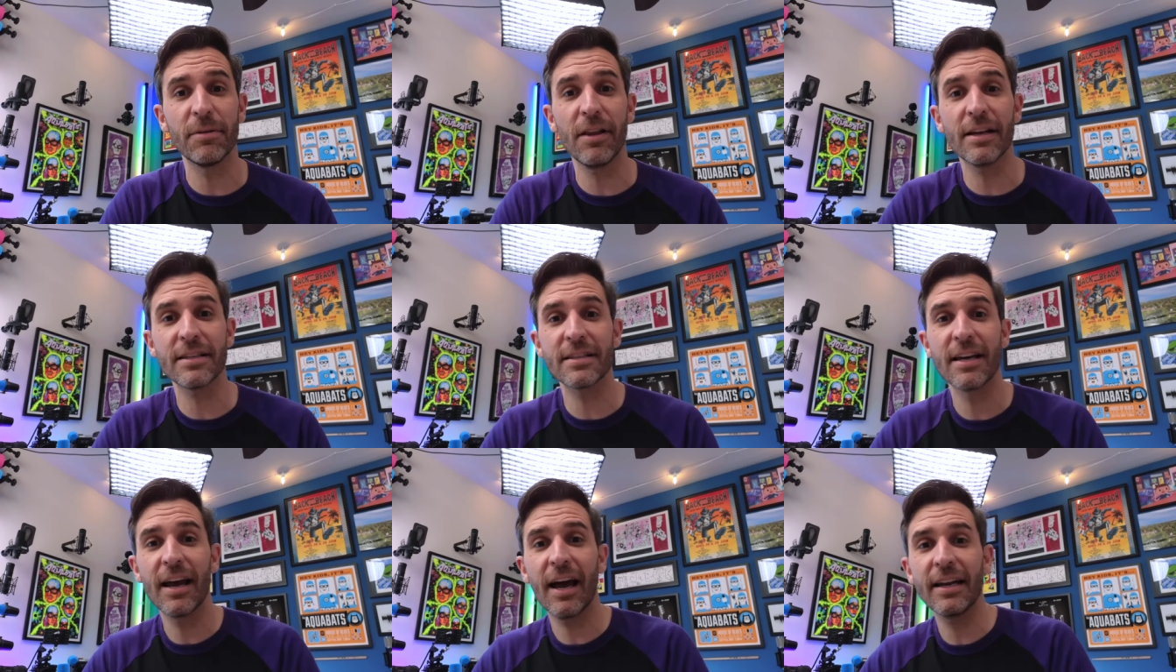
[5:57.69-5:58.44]
Plus,
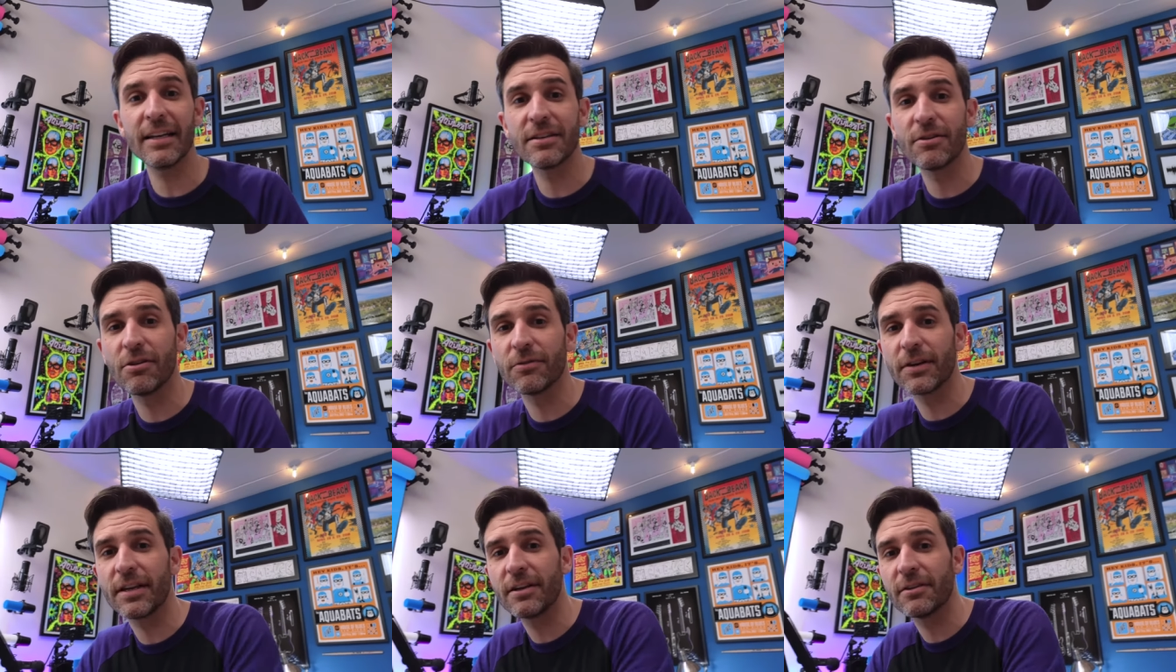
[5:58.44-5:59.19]
I need to go over
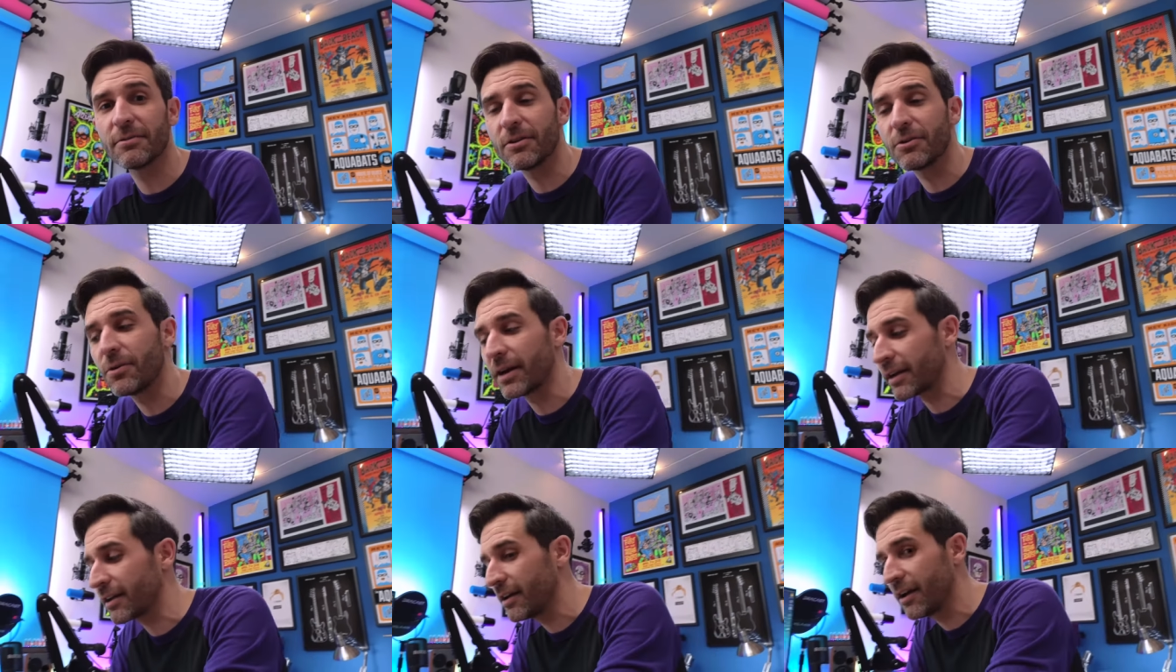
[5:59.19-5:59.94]
here real
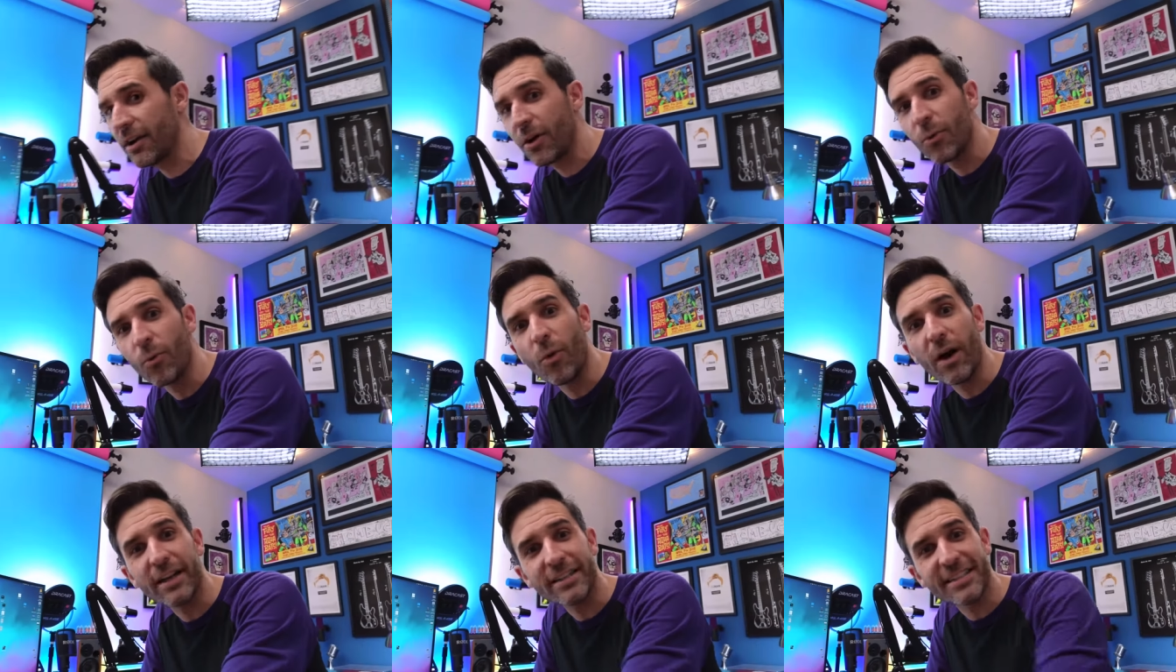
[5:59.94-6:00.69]
quick.
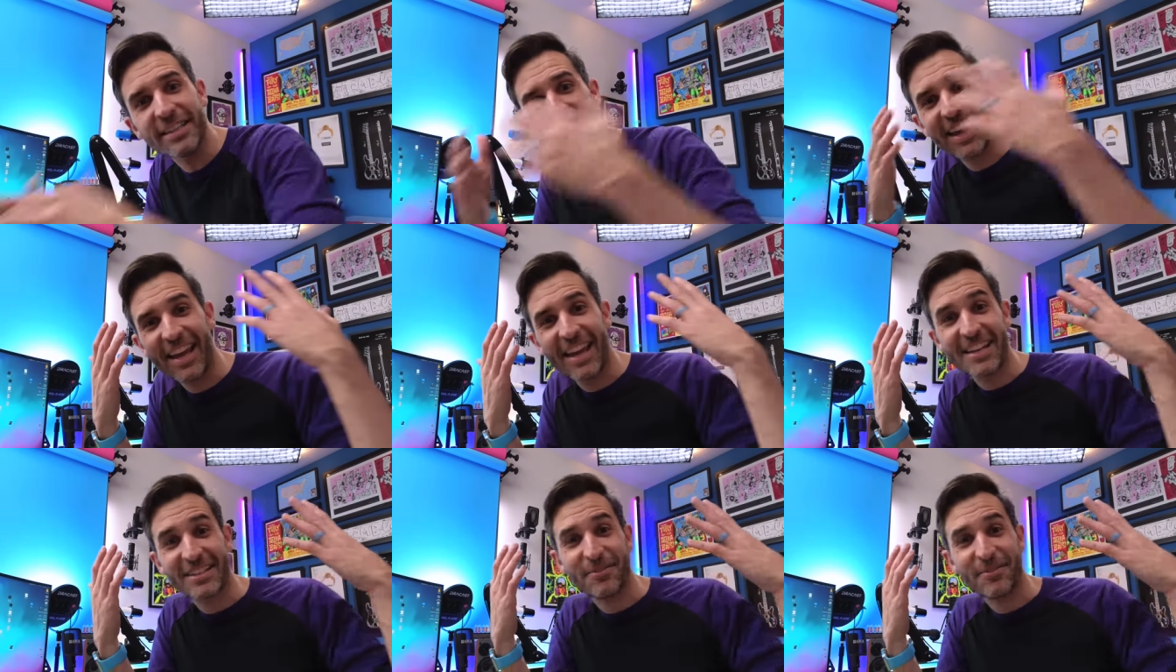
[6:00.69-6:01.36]
What? It's